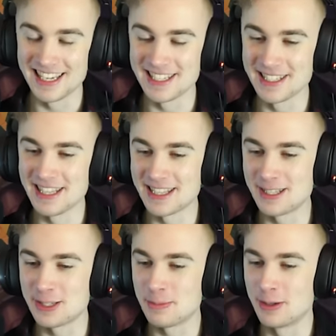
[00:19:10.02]
Isn't that the
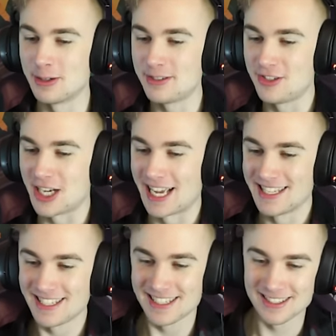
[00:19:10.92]
spirit of
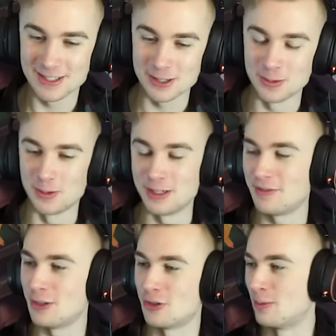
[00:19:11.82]
jazz? So what if
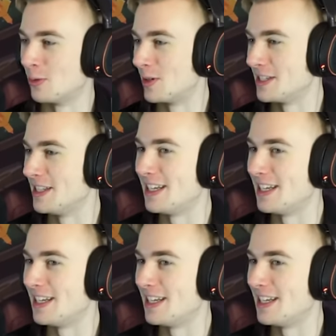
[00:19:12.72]
the drummer wasn't